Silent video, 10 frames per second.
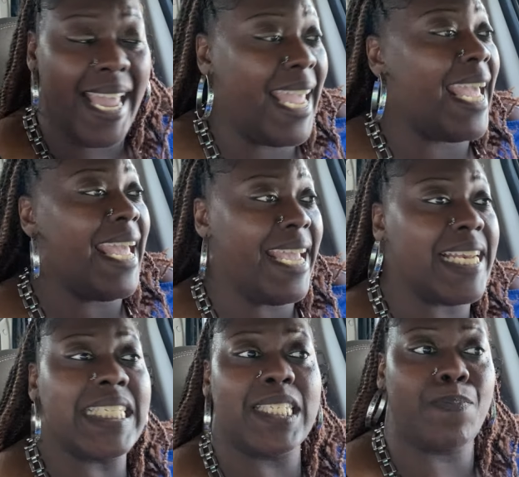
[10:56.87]
it
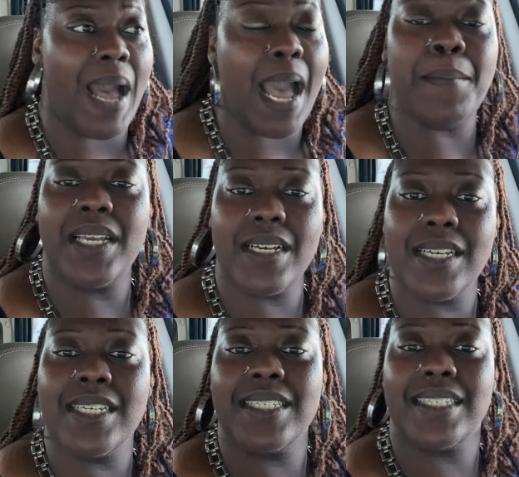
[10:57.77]
hit the spot
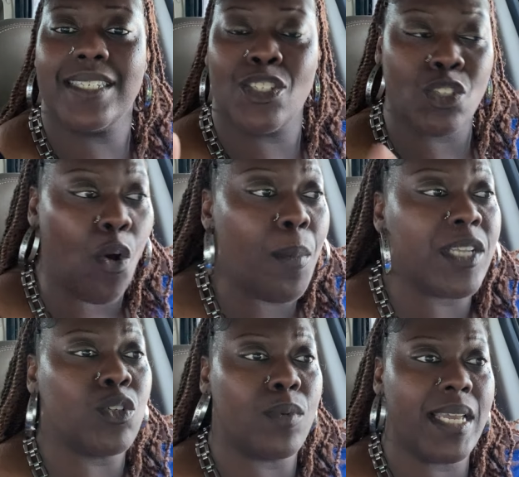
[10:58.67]
because so
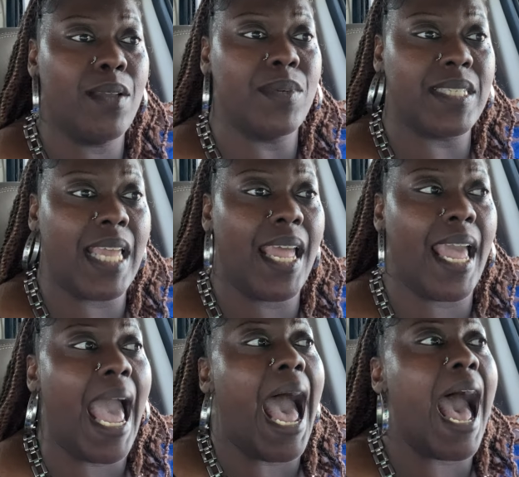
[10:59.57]
much of what he was
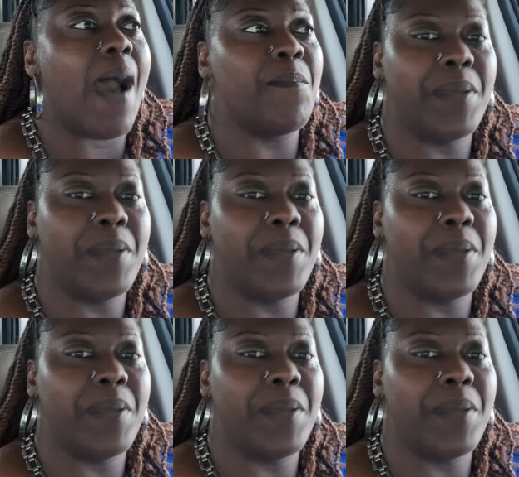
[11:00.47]
saying, I've